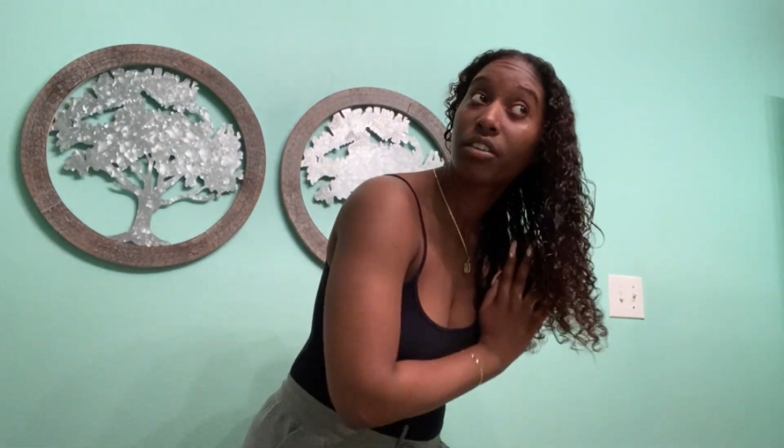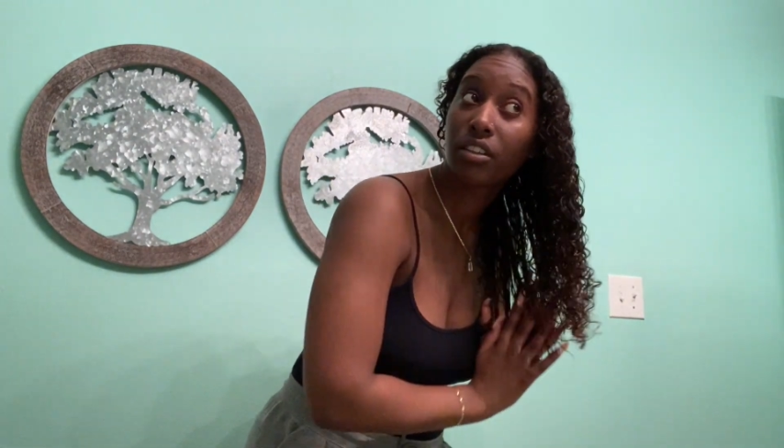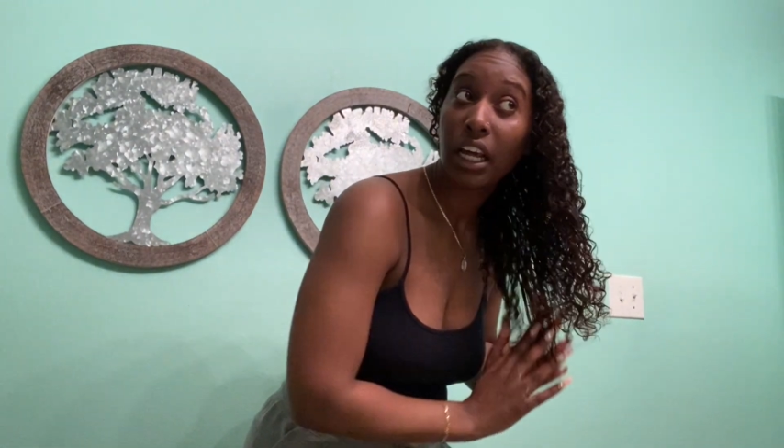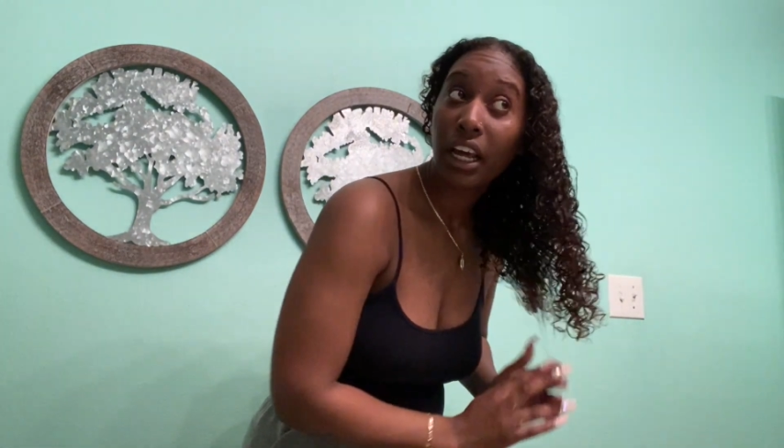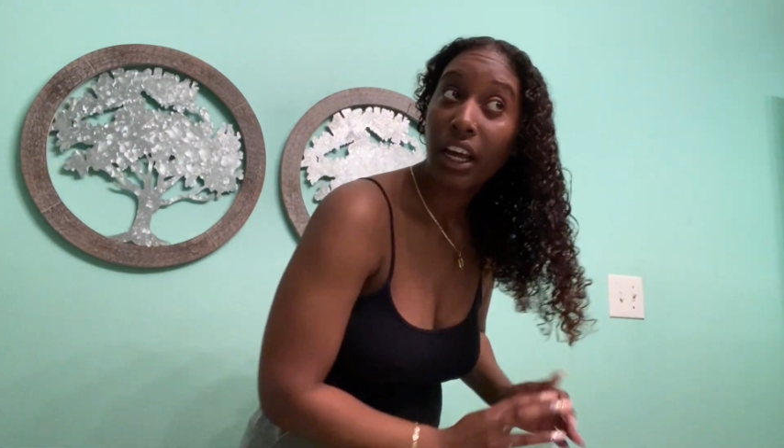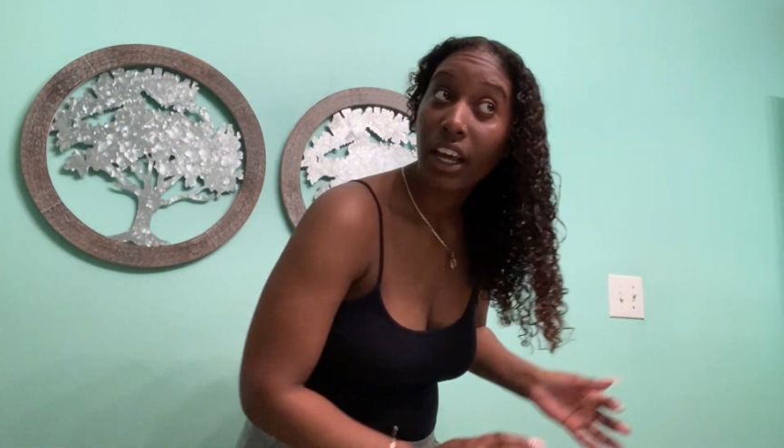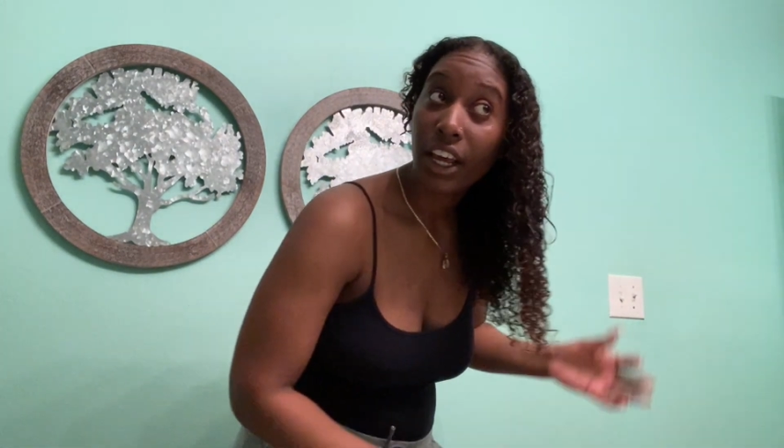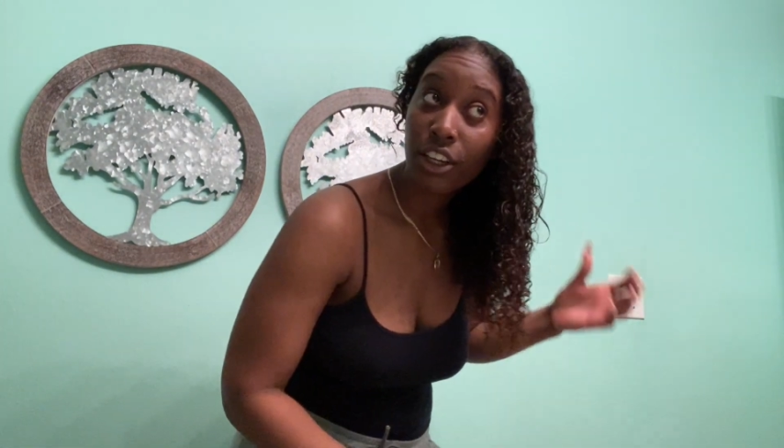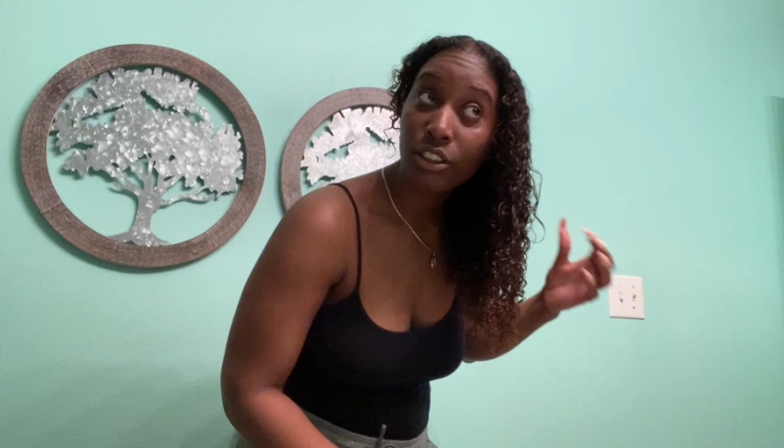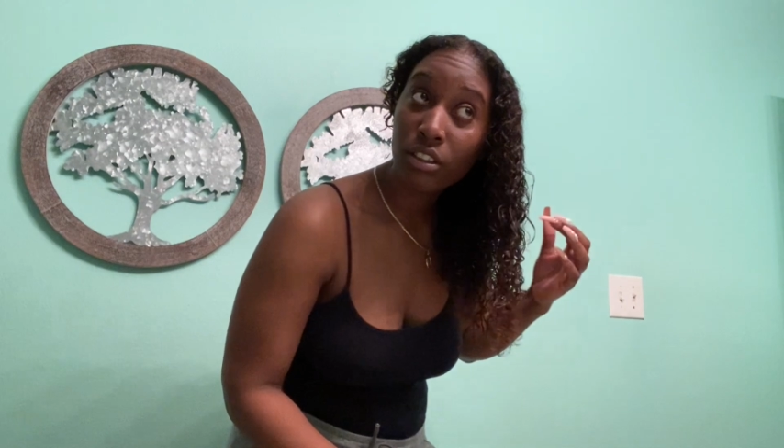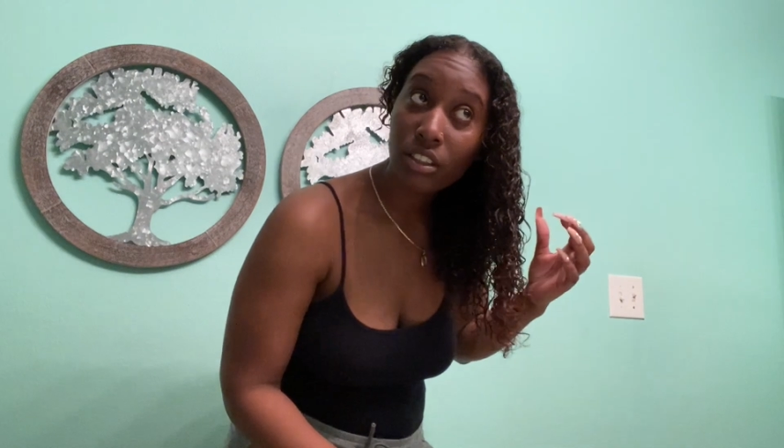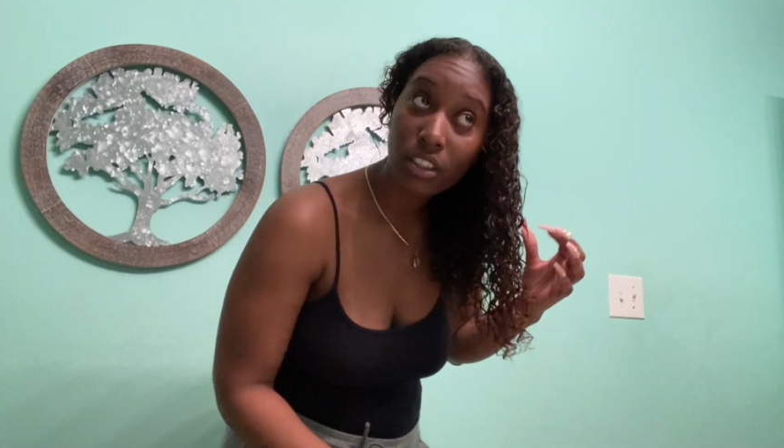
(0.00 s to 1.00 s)
wrong. And
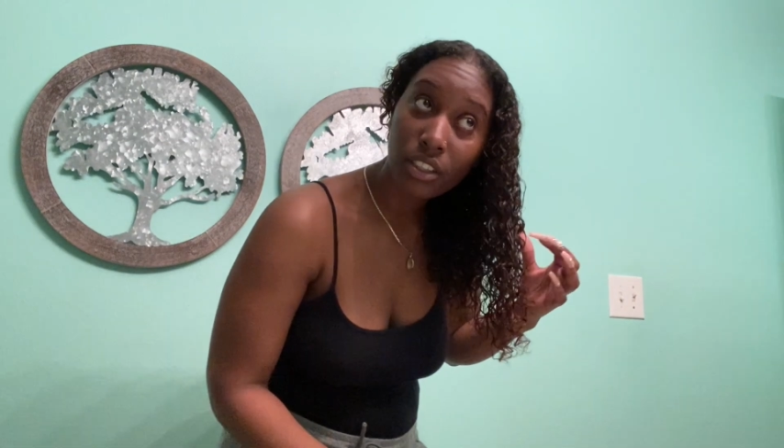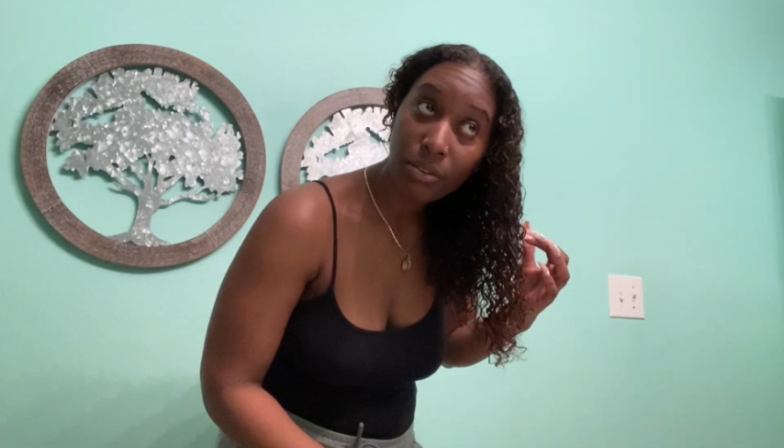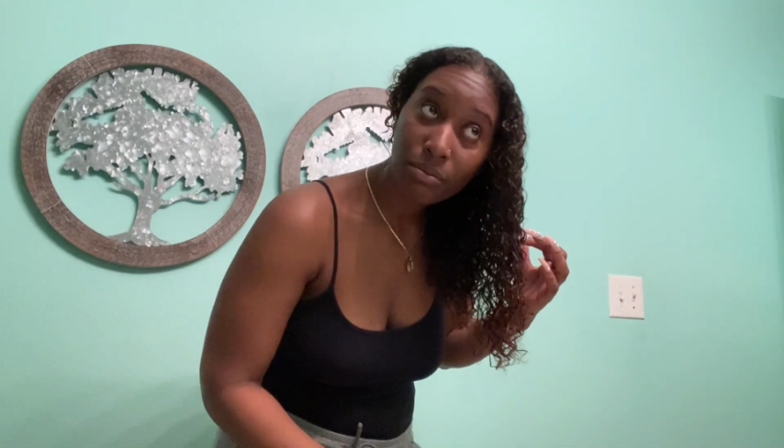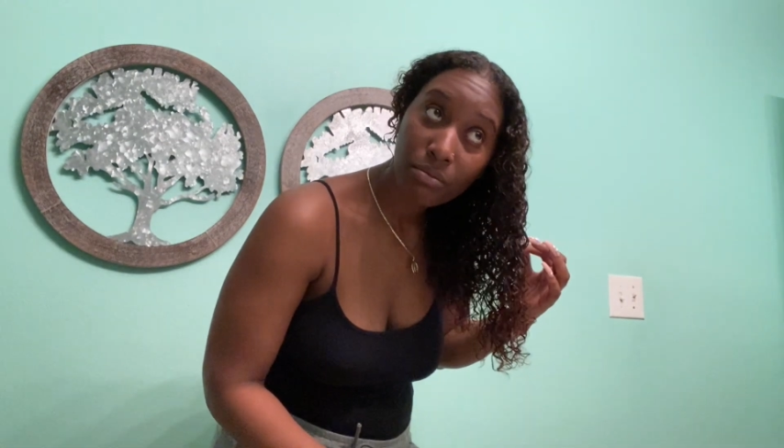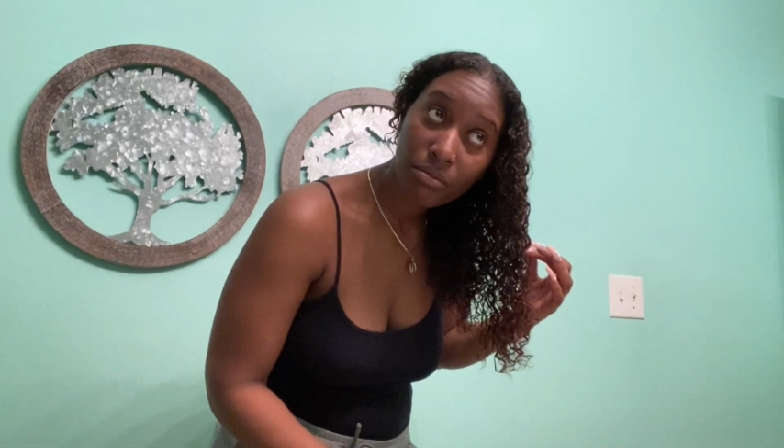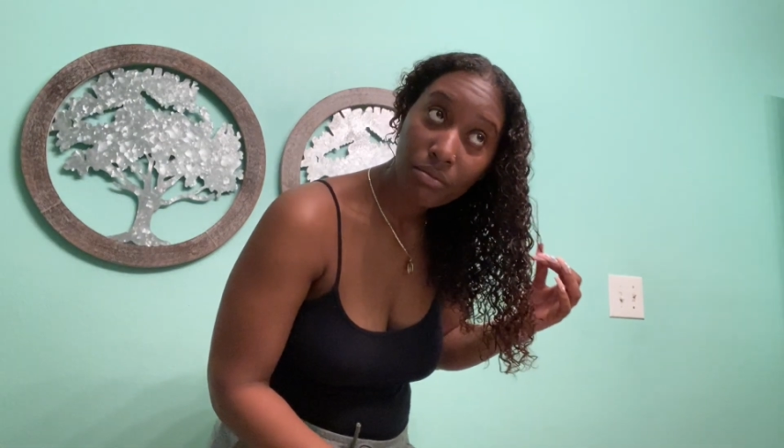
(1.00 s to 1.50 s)
you see,